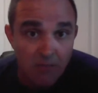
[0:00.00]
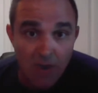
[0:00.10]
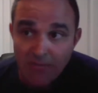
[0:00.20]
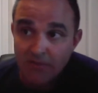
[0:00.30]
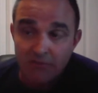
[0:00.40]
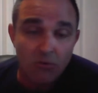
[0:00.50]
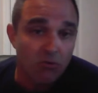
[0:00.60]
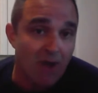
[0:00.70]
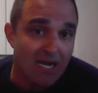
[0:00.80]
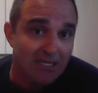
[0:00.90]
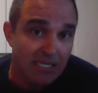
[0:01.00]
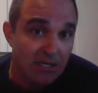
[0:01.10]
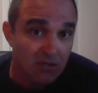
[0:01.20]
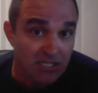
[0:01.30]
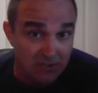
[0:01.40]
rather than throw the rock at
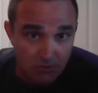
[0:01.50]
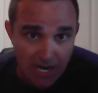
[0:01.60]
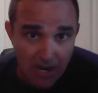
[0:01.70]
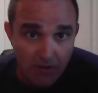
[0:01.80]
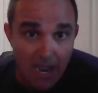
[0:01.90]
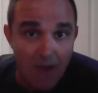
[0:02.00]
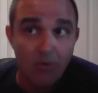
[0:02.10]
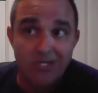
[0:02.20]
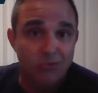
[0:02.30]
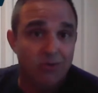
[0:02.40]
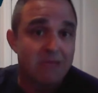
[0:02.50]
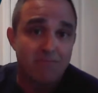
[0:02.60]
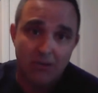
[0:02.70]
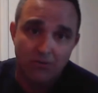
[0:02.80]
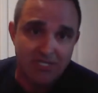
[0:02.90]
the eagle and hit the ground. I want to dream
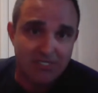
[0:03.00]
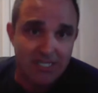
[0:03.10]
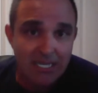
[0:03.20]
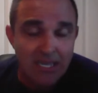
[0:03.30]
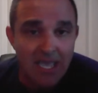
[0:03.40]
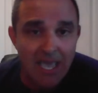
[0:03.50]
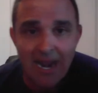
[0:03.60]
big with this thing.